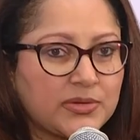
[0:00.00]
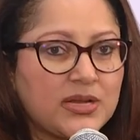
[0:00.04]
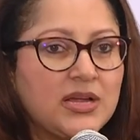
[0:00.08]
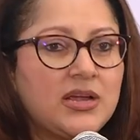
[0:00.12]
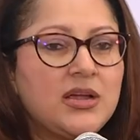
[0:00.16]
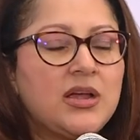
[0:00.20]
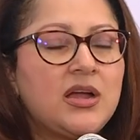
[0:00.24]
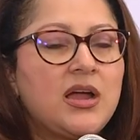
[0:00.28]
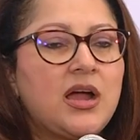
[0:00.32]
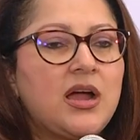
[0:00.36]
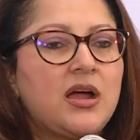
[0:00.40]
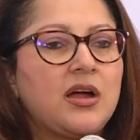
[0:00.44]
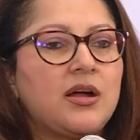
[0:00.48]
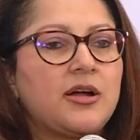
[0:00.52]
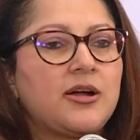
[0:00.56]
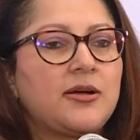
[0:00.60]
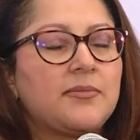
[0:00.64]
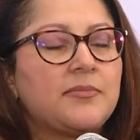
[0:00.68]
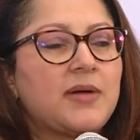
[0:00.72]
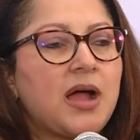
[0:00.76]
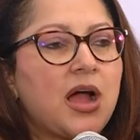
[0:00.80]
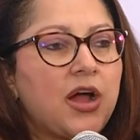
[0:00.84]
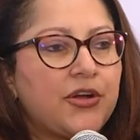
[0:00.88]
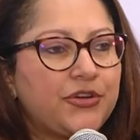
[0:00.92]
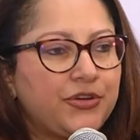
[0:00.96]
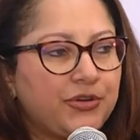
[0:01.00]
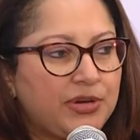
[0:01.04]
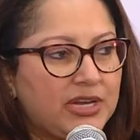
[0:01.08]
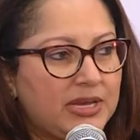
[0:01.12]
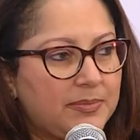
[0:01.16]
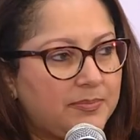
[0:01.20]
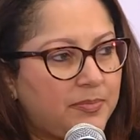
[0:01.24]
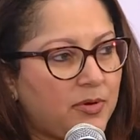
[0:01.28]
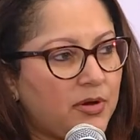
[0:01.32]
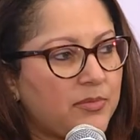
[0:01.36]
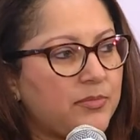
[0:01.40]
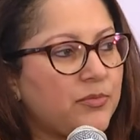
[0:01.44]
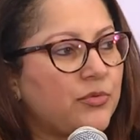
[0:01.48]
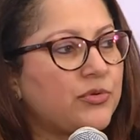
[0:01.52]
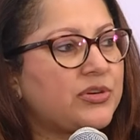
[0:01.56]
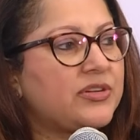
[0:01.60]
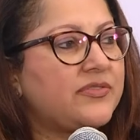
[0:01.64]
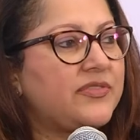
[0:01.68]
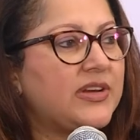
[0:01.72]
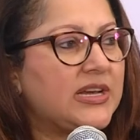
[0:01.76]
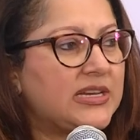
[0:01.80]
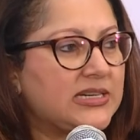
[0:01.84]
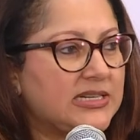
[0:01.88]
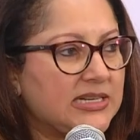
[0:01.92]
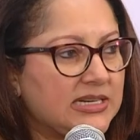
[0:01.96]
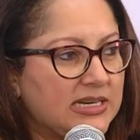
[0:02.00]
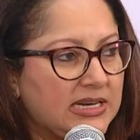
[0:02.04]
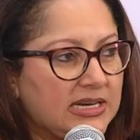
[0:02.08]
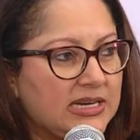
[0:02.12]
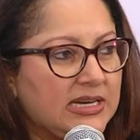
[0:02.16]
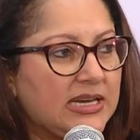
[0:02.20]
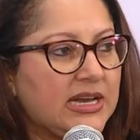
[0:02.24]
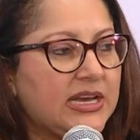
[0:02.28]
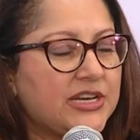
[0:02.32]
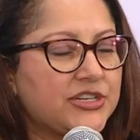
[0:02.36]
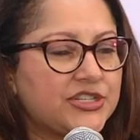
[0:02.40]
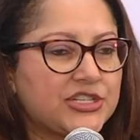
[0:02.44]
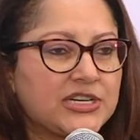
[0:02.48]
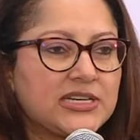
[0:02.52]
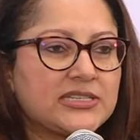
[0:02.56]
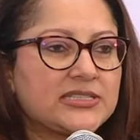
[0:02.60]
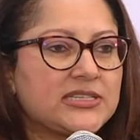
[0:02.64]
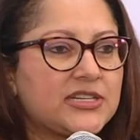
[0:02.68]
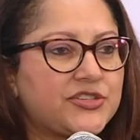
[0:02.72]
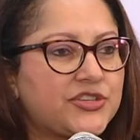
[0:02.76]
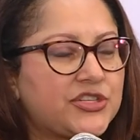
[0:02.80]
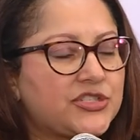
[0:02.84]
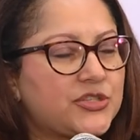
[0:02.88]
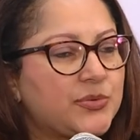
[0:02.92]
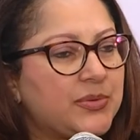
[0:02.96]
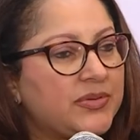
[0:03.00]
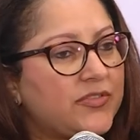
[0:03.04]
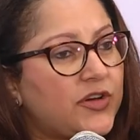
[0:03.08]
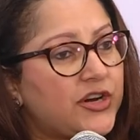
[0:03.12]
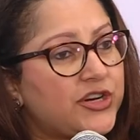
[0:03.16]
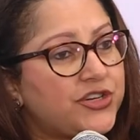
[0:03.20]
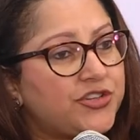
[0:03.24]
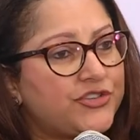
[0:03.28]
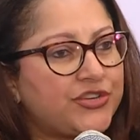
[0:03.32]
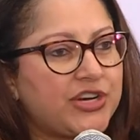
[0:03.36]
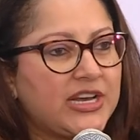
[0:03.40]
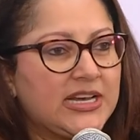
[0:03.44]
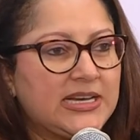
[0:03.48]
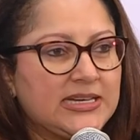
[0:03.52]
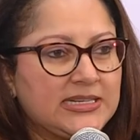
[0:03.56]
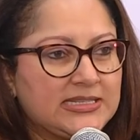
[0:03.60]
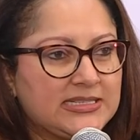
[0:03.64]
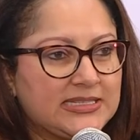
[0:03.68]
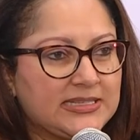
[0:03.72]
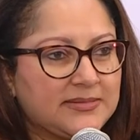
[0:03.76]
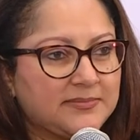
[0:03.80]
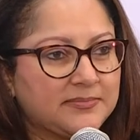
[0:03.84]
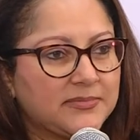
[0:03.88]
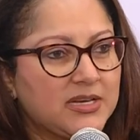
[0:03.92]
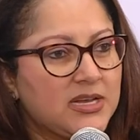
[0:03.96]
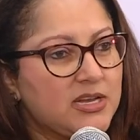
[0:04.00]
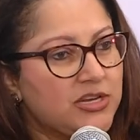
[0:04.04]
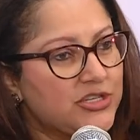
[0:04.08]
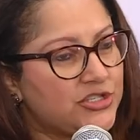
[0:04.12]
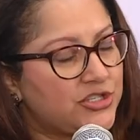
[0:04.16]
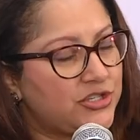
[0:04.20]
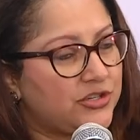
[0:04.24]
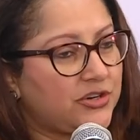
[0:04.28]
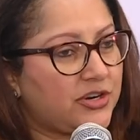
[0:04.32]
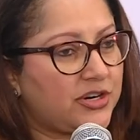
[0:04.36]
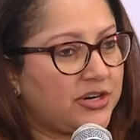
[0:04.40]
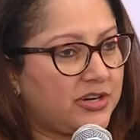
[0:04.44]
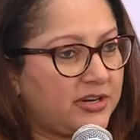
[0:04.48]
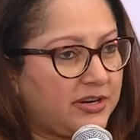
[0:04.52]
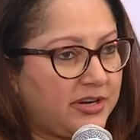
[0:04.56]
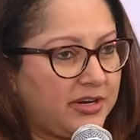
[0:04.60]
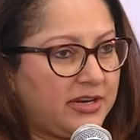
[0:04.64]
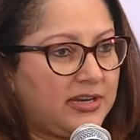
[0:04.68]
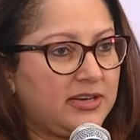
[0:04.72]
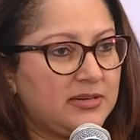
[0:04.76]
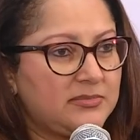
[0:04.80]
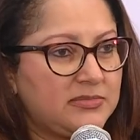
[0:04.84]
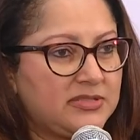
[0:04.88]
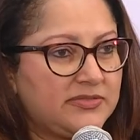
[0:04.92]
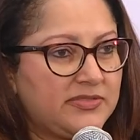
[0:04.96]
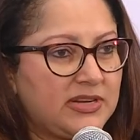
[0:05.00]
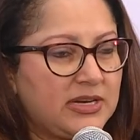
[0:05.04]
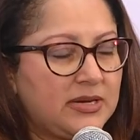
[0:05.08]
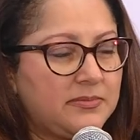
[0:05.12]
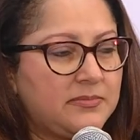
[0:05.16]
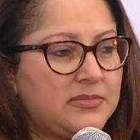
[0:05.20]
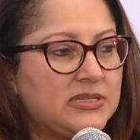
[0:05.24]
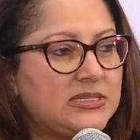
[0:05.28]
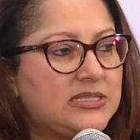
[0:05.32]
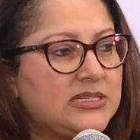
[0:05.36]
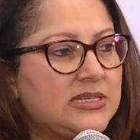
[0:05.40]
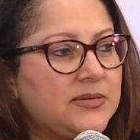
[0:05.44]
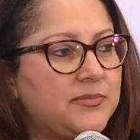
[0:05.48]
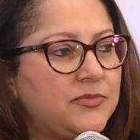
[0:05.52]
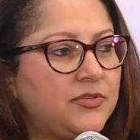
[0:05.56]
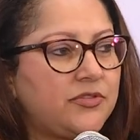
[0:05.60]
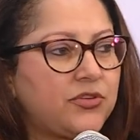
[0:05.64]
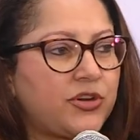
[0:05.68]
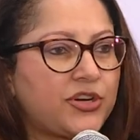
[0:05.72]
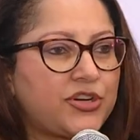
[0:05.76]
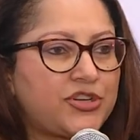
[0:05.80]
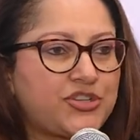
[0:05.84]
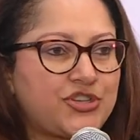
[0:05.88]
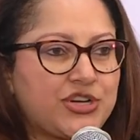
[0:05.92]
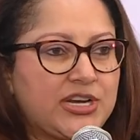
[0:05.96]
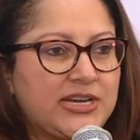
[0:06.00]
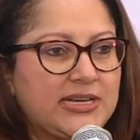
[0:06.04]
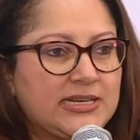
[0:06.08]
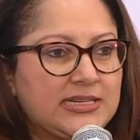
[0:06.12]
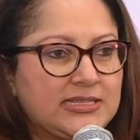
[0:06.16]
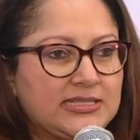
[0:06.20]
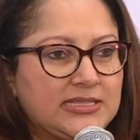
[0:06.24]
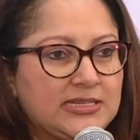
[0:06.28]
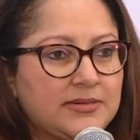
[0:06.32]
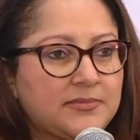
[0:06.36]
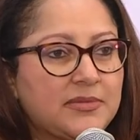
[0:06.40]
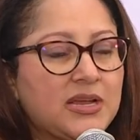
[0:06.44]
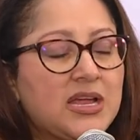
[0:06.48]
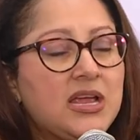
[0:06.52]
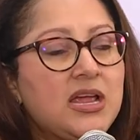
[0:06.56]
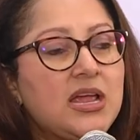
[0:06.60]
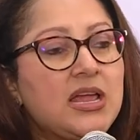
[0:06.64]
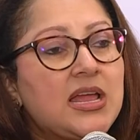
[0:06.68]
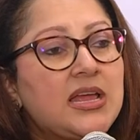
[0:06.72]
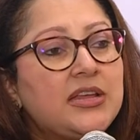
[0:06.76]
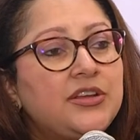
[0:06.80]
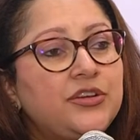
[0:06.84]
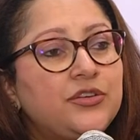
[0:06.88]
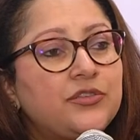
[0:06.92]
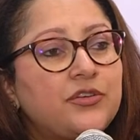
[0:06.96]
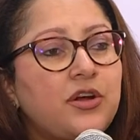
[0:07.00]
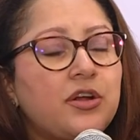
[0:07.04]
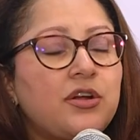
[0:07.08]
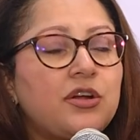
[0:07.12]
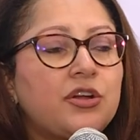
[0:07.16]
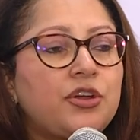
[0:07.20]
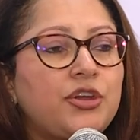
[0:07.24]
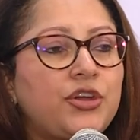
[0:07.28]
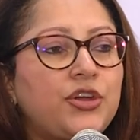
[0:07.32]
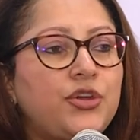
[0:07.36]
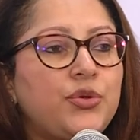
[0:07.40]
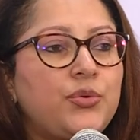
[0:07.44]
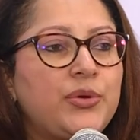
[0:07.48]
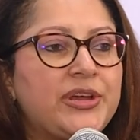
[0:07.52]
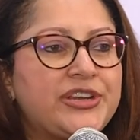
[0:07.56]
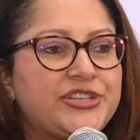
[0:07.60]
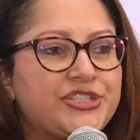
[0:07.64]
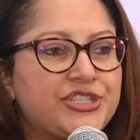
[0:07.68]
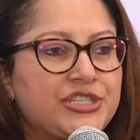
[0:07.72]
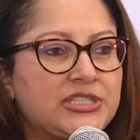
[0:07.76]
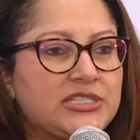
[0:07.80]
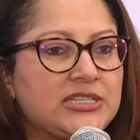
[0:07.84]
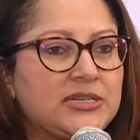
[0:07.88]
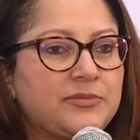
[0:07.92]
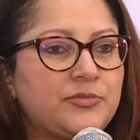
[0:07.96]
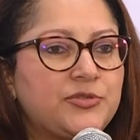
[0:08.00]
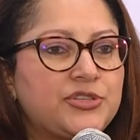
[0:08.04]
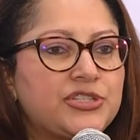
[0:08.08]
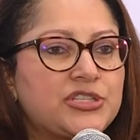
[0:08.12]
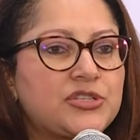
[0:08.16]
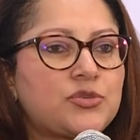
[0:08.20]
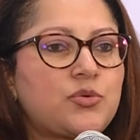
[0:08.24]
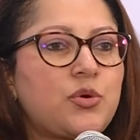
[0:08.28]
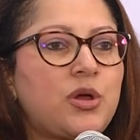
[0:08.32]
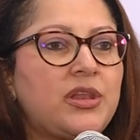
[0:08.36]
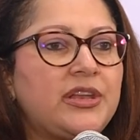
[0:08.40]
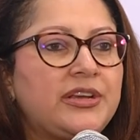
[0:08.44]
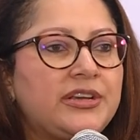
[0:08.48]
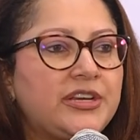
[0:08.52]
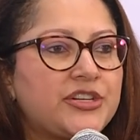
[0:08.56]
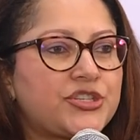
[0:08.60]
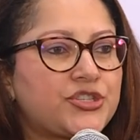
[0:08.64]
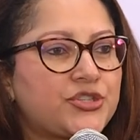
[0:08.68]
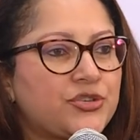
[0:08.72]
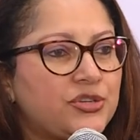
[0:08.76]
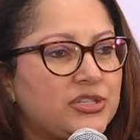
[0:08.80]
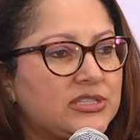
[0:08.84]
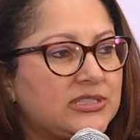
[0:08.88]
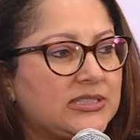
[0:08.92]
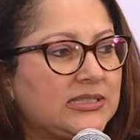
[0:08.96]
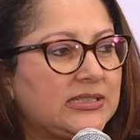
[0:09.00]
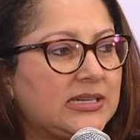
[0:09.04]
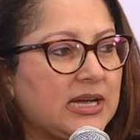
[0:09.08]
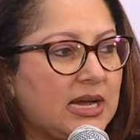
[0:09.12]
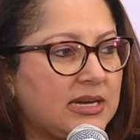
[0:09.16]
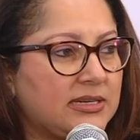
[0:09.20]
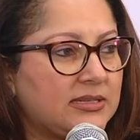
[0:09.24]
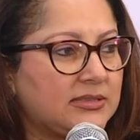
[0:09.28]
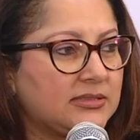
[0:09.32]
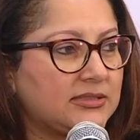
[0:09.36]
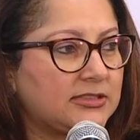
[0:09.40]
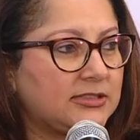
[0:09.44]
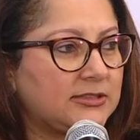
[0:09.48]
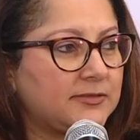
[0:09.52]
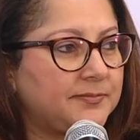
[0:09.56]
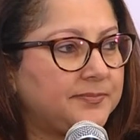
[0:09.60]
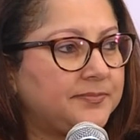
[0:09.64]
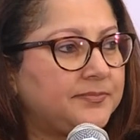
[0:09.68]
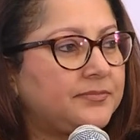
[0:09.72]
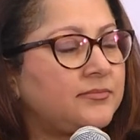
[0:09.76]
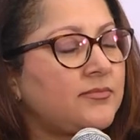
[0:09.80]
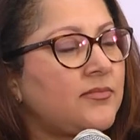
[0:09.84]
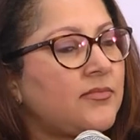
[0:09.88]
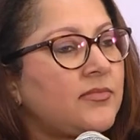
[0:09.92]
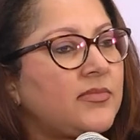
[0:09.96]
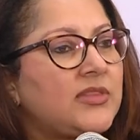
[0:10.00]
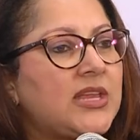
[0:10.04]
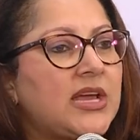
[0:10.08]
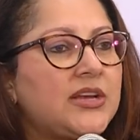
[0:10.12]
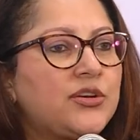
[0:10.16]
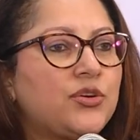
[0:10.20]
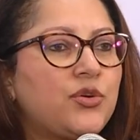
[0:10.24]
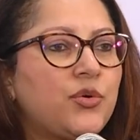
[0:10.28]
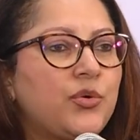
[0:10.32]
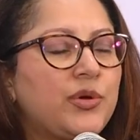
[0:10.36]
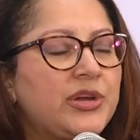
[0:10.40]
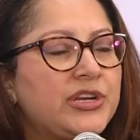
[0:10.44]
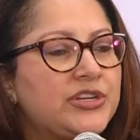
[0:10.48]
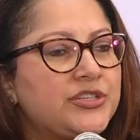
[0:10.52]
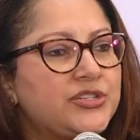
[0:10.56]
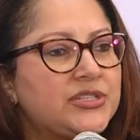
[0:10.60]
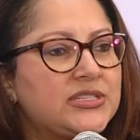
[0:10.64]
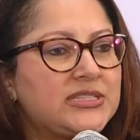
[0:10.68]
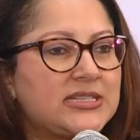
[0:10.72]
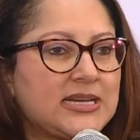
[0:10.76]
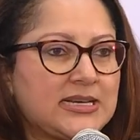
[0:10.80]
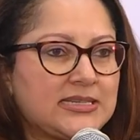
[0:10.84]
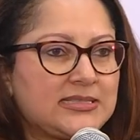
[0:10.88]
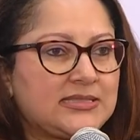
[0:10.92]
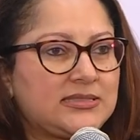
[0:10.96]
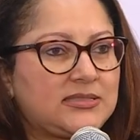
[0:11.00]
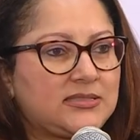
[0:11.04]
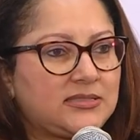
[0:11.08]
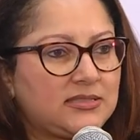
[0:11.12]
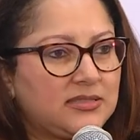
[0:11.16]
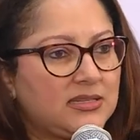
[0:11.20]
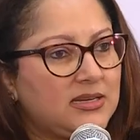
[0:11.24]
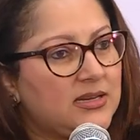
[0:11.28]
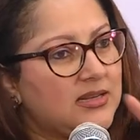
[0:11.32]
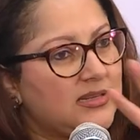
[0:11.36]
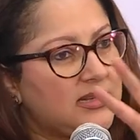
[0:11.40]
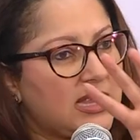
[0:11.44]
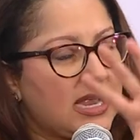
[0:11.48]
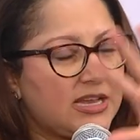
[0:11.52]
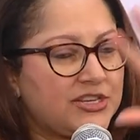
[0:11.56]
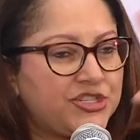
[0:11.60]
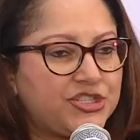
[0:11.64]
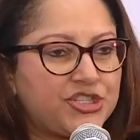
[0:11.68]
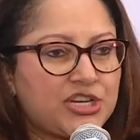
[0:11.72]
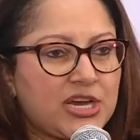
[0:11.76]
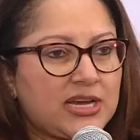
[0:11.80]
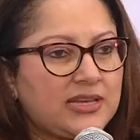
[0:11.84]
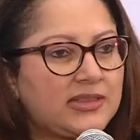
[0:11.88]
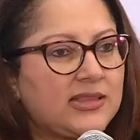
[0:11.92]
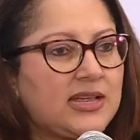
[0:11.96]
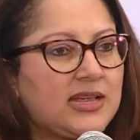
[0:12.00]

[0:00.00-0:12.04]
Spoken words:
How do you keep on motivating, engaging, etc.? So we've got a training team. So you've got a curriculum development team, you've got a training team, and you've got a QAG team, which is quality assurance and guidance, that go in to test and check that